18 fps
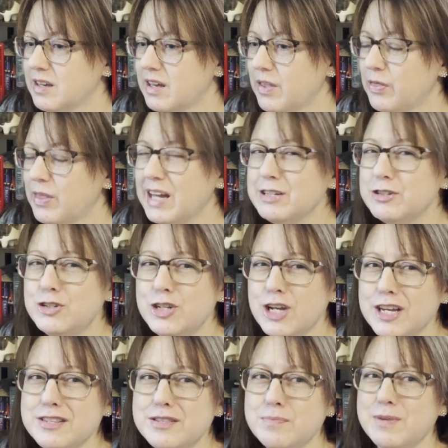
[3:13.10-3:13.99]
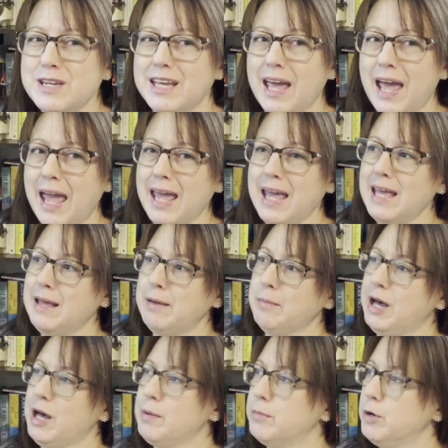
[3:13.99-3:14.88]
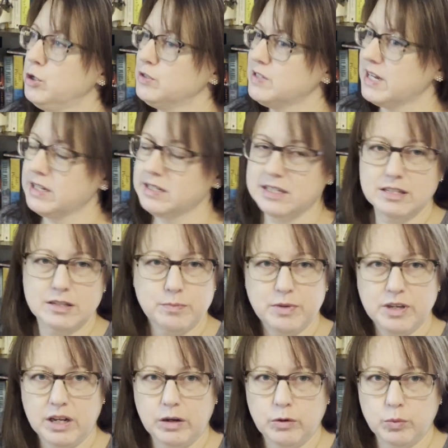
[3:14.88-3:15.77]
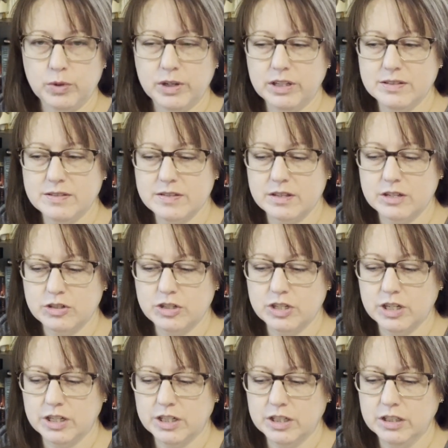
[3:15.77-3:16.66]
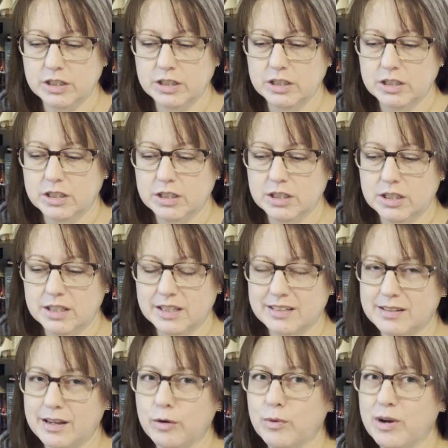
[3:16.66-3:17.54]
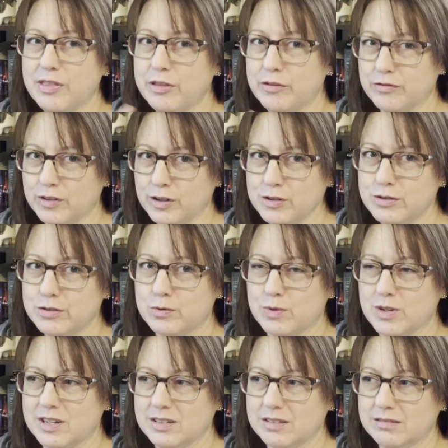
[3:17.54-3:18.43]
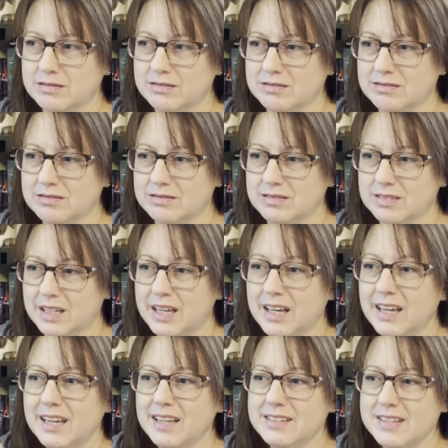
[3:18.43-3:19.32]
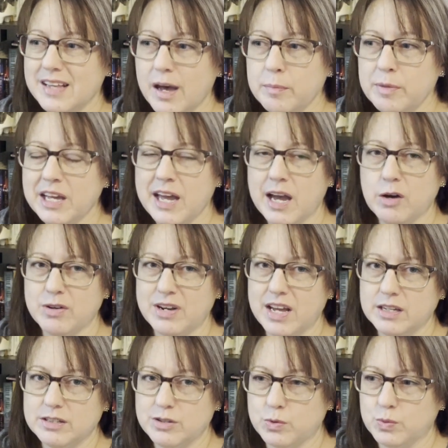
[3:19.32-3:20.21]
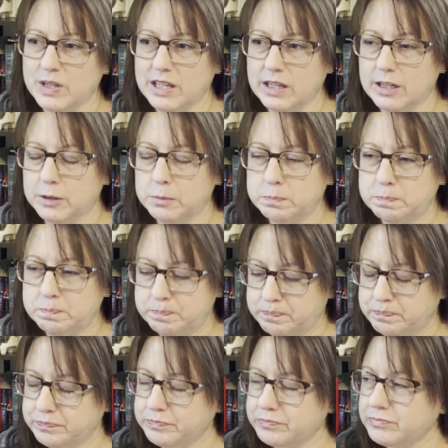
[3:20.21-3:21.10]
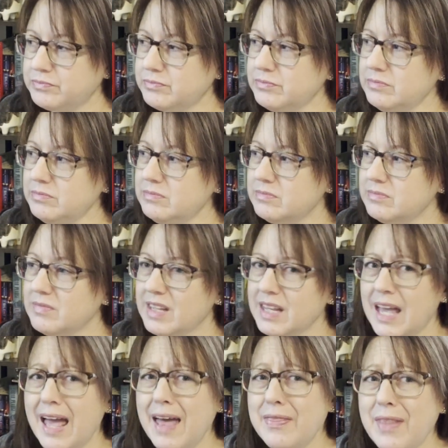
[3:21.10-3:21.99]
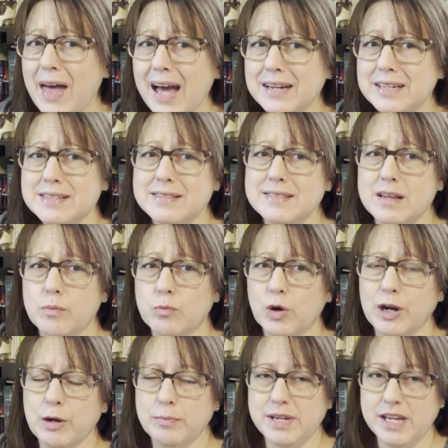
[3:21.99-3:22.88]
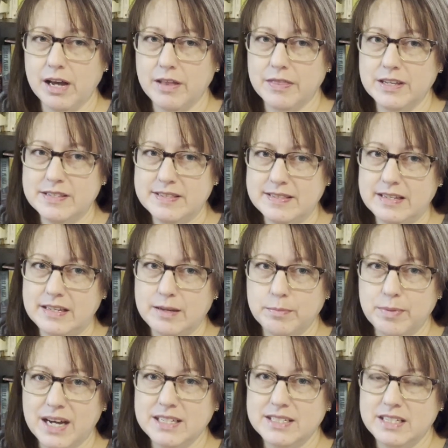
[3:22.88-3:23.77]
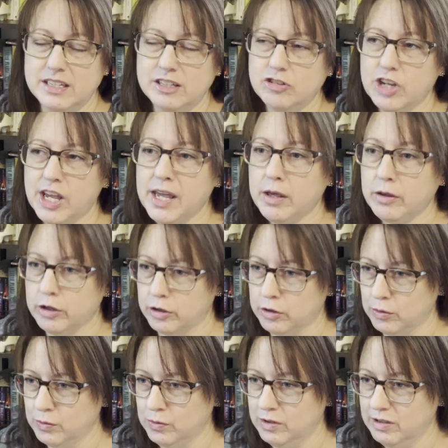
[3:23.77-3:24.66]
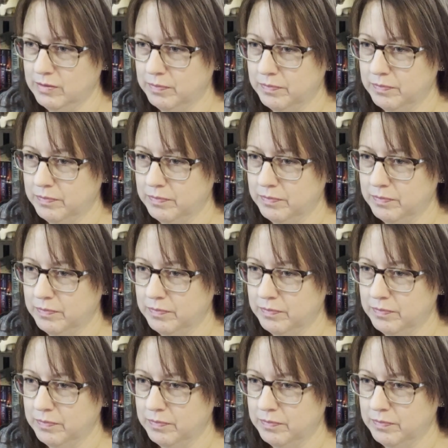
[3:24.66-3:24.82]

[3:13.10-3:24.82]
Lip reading: that just became a most anticipated reads this year, because I read the first one, is coming out next week. And that is Somewhere Beyond the Sea by T.J. Klune.